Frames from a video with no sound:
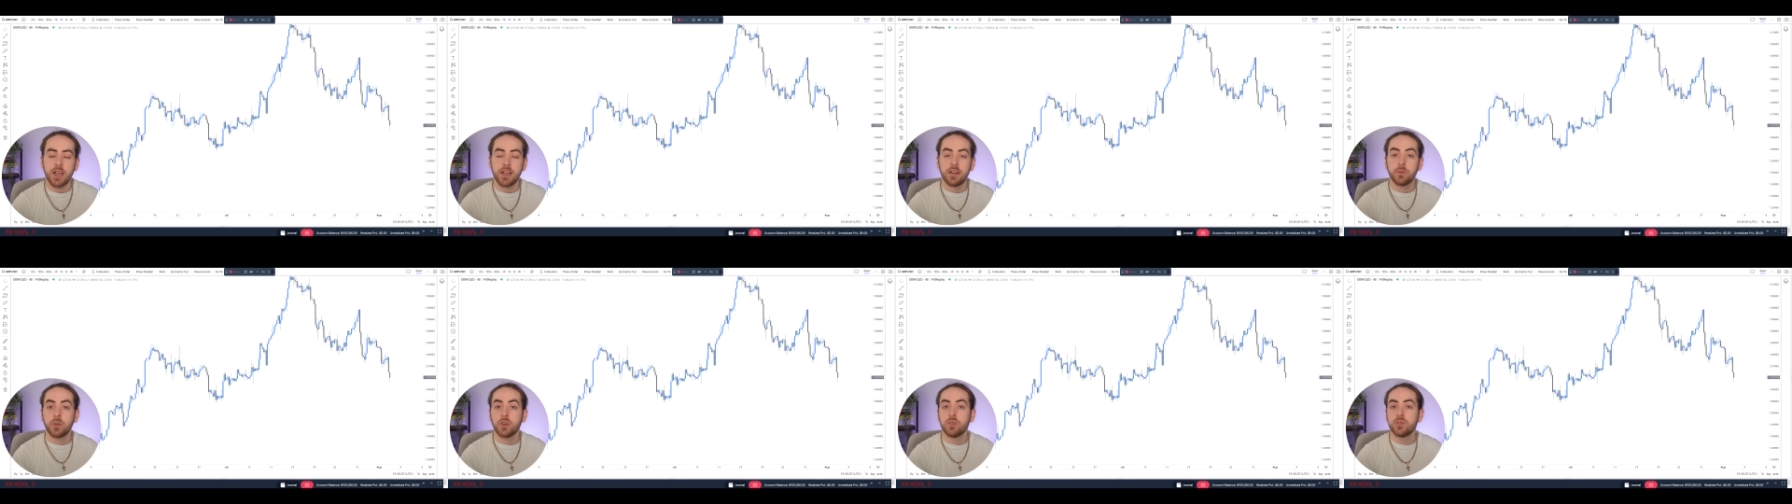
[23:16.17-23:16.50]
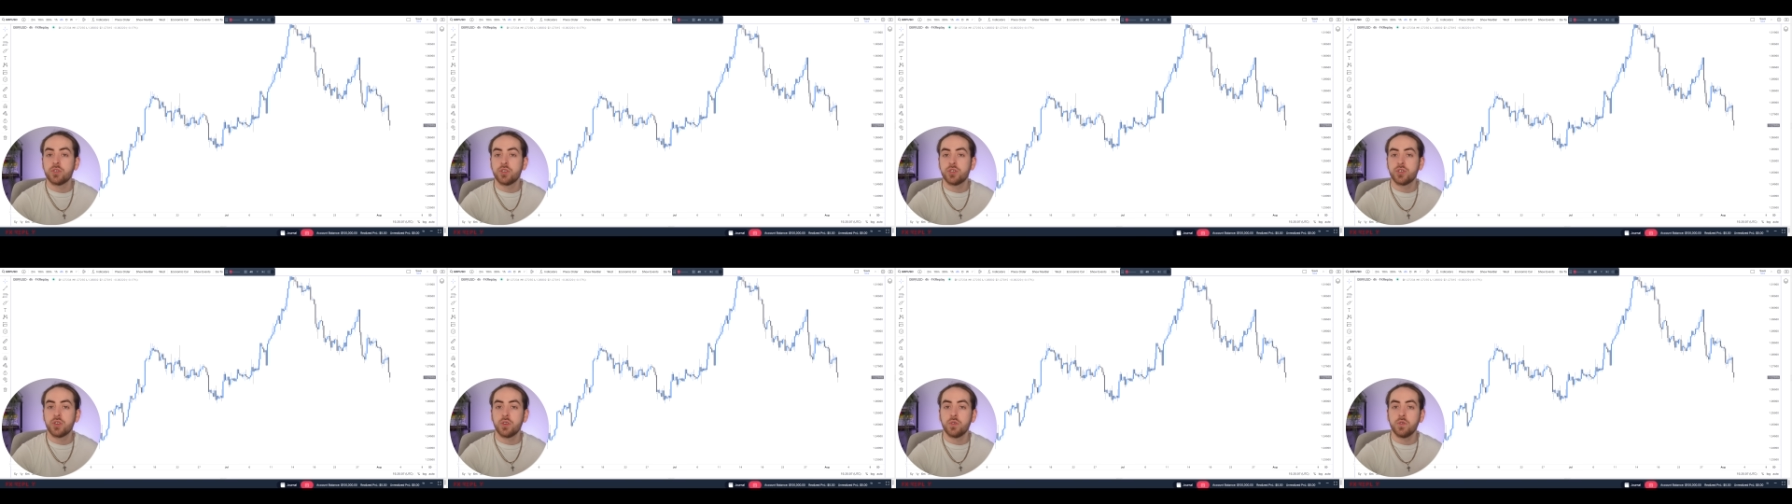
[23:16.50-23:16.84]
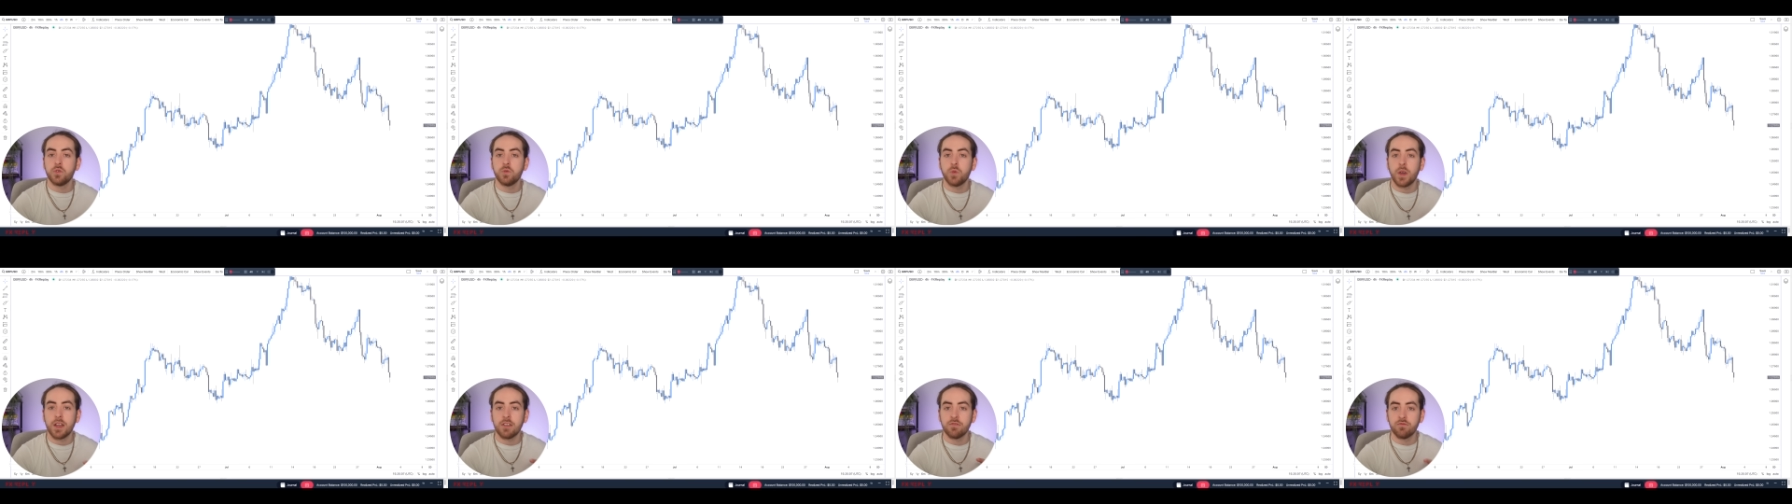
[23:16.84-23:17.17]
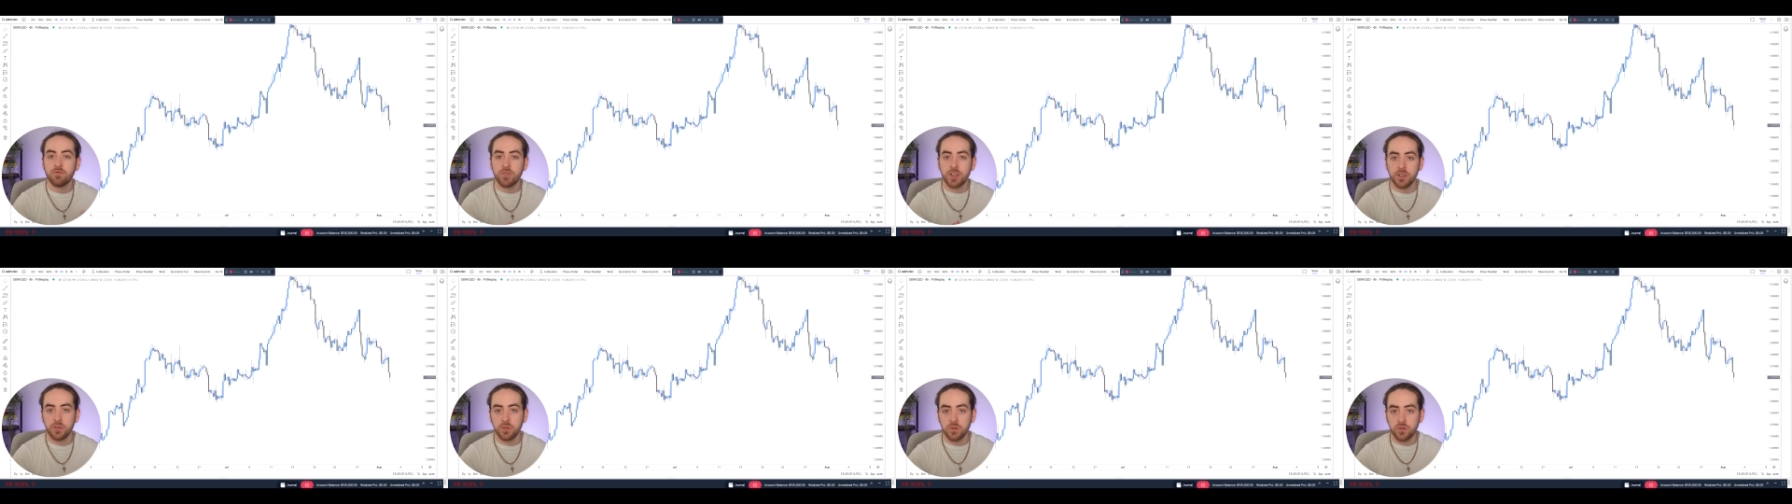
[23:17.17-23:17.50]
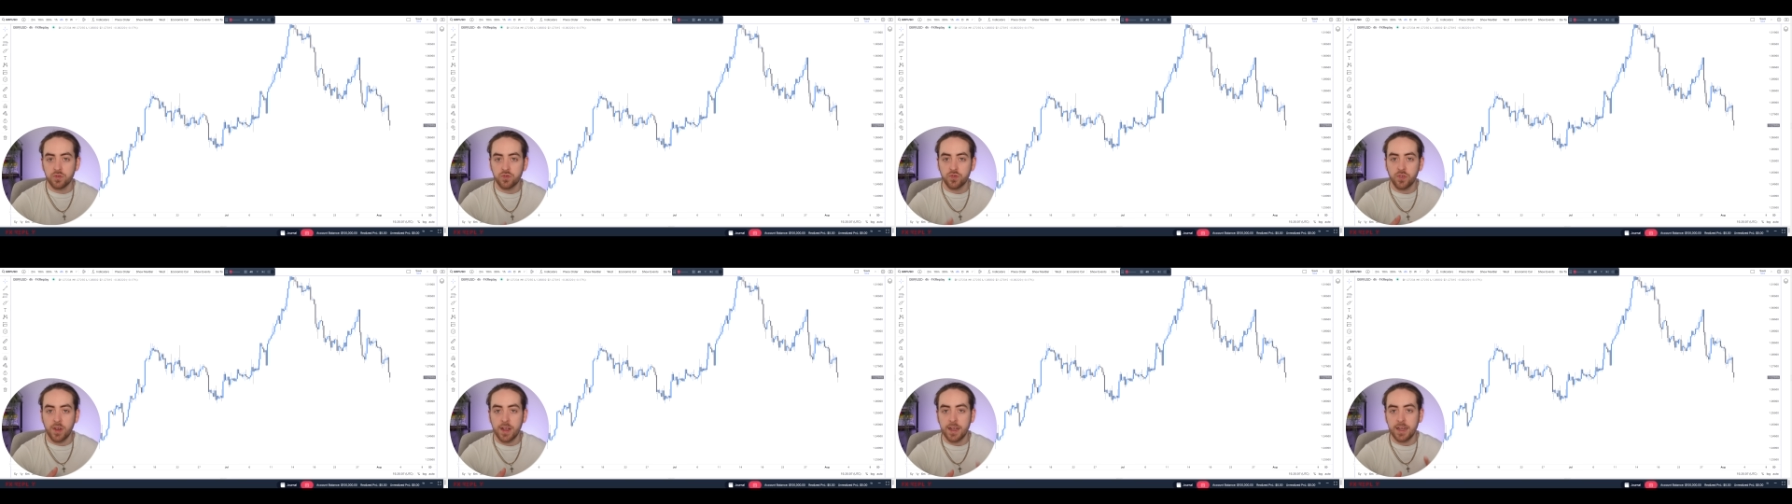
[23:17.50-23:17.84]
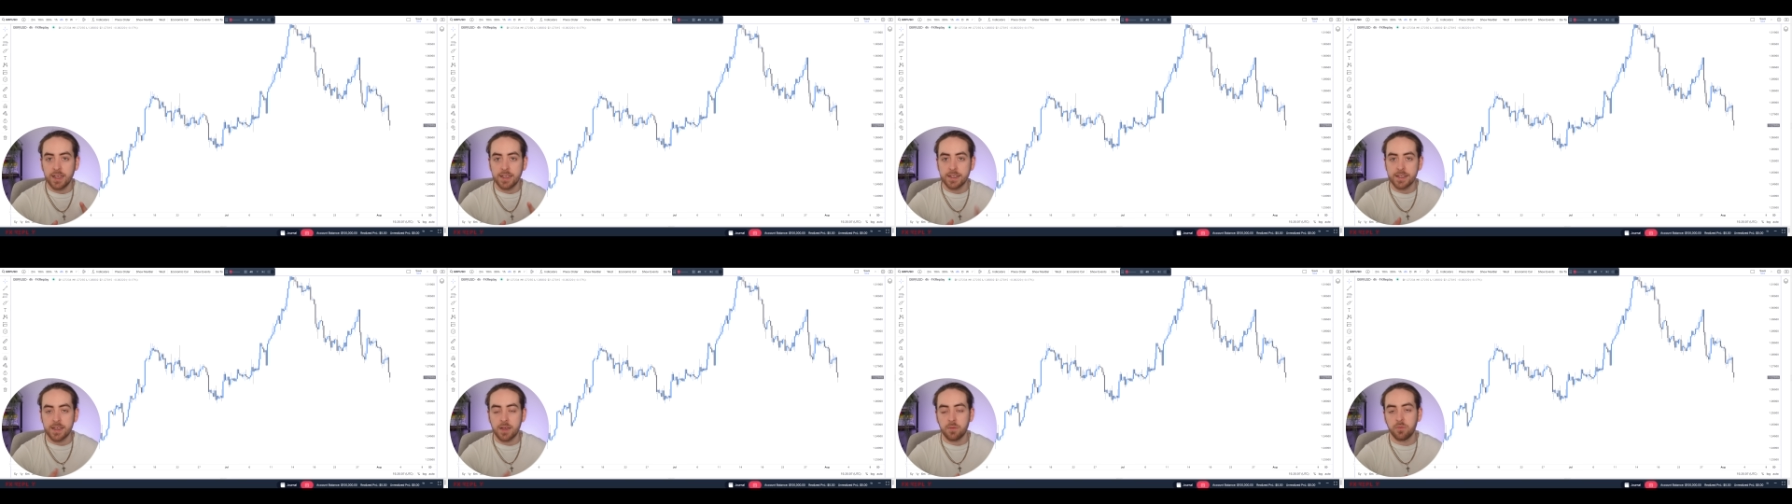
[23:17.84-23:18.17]
And I'm going to show you a real trade
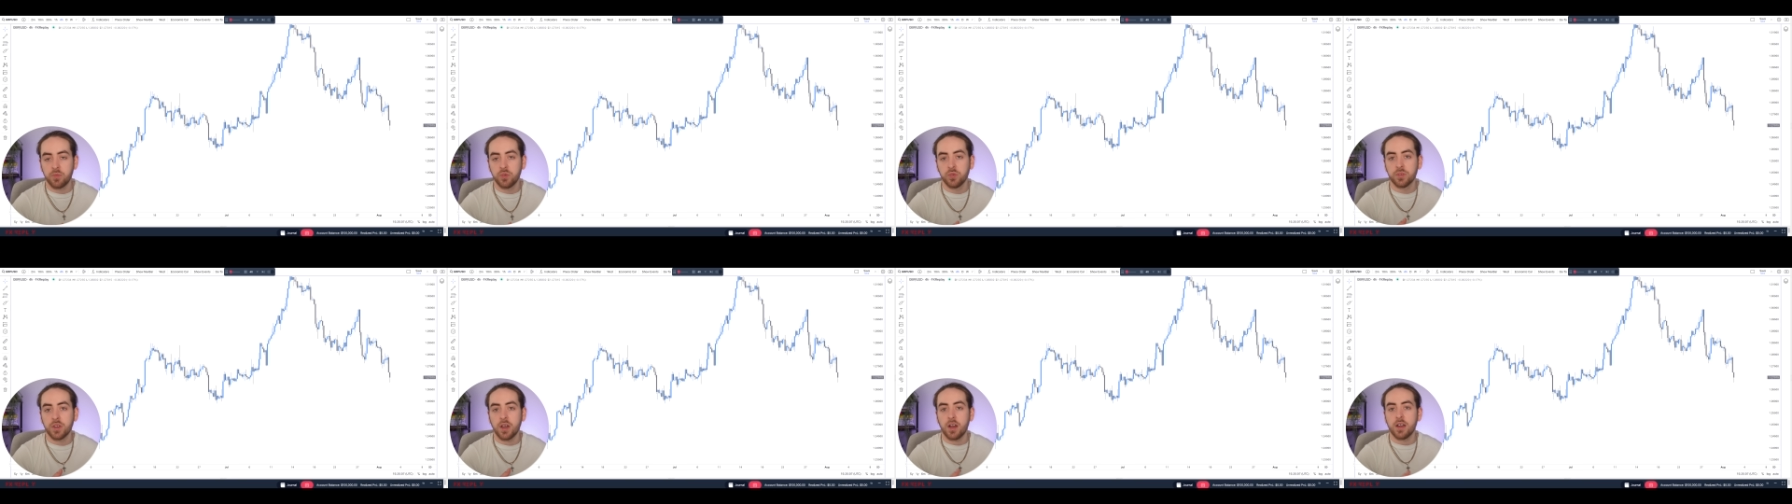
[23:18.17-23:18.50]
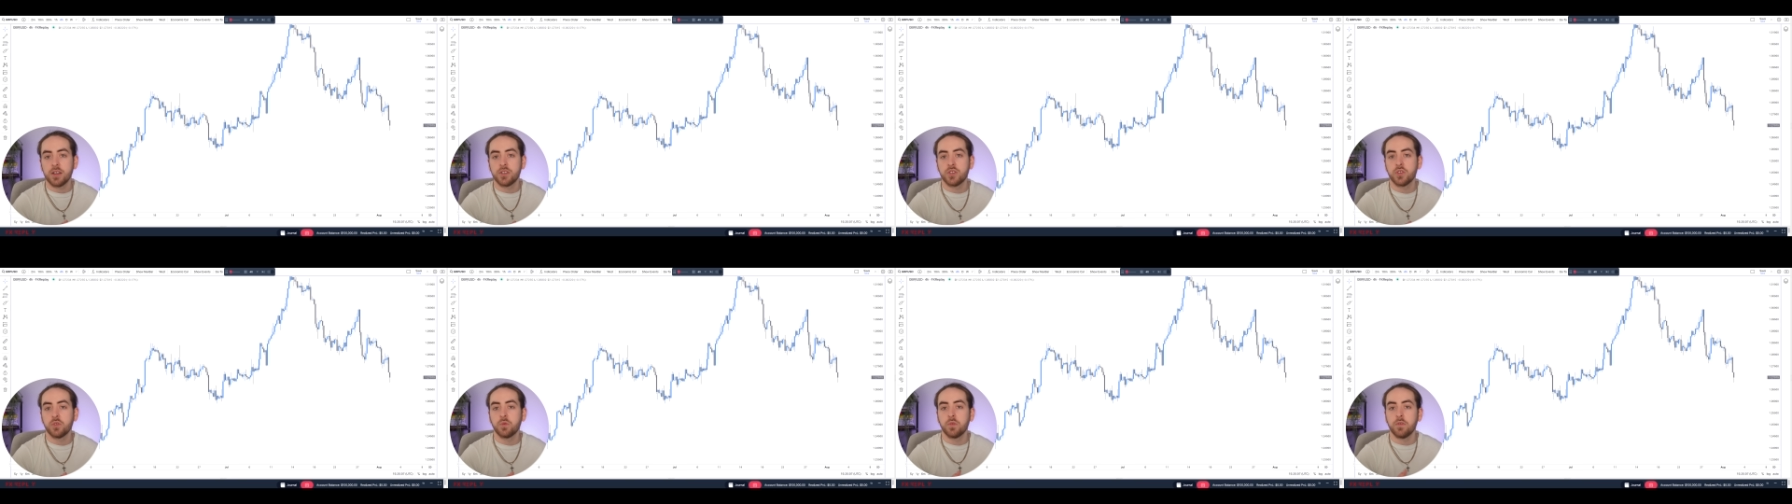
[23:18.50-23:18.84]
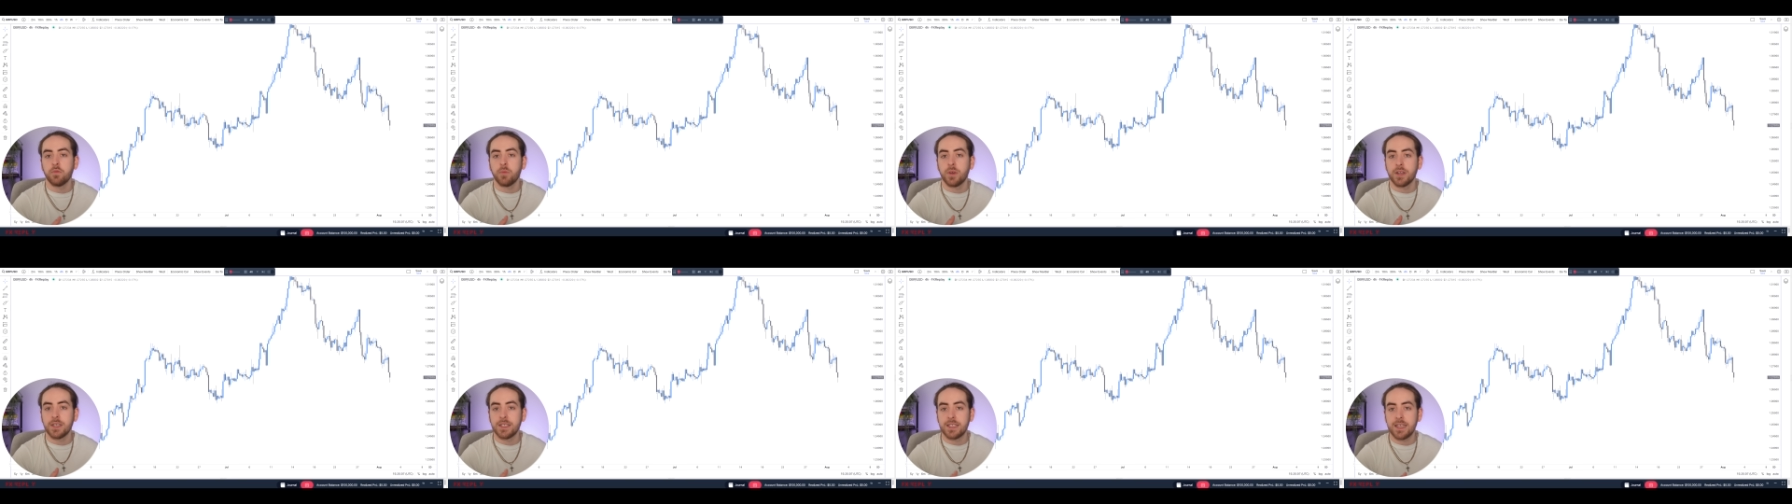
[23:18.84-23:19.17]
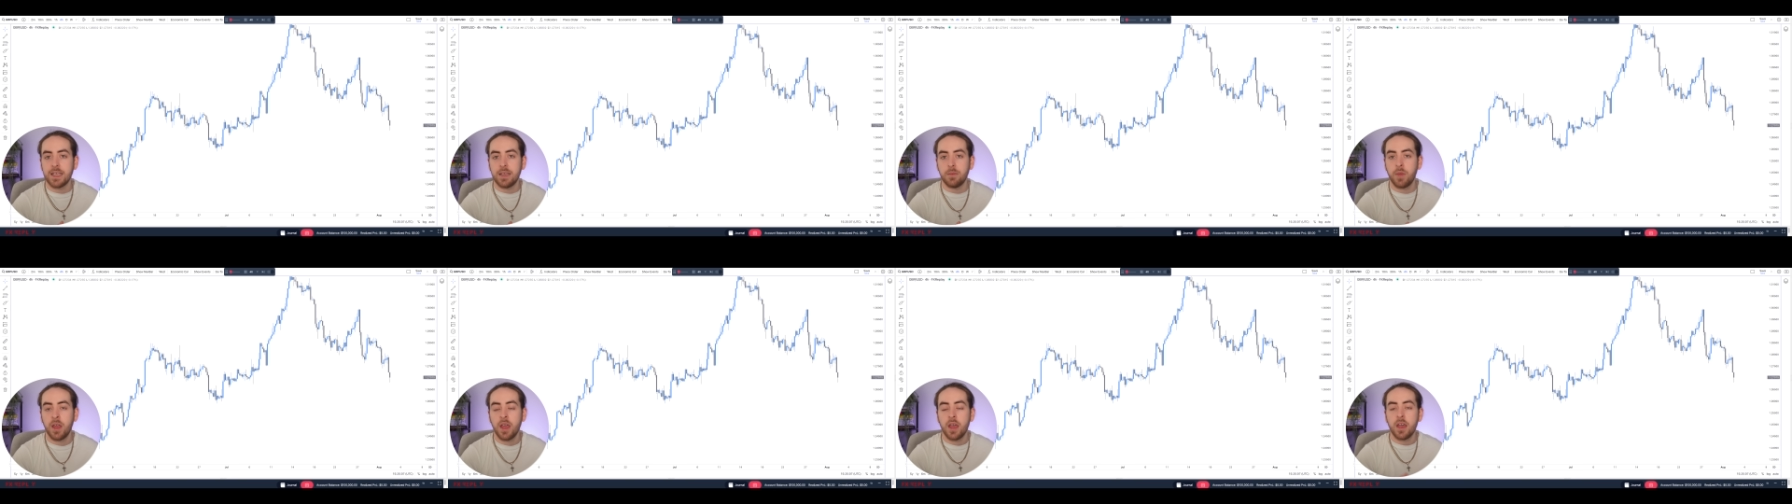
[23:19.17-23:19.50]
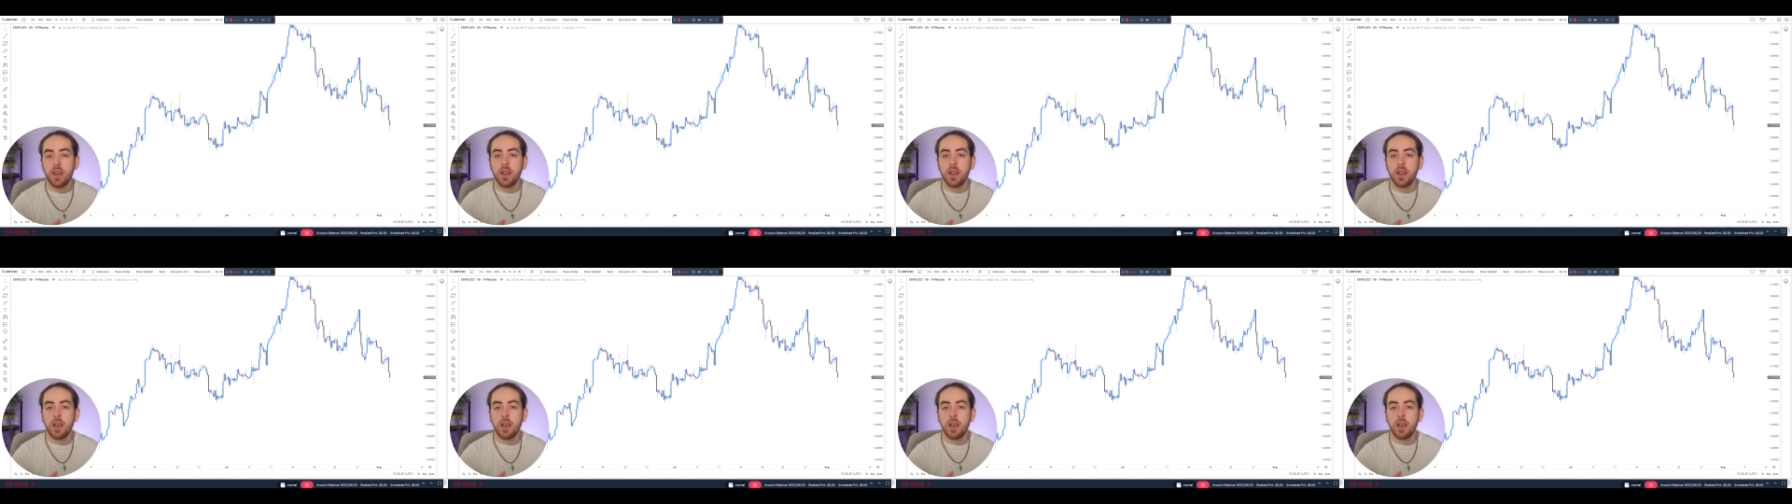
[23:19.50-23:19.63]
example that I took with my team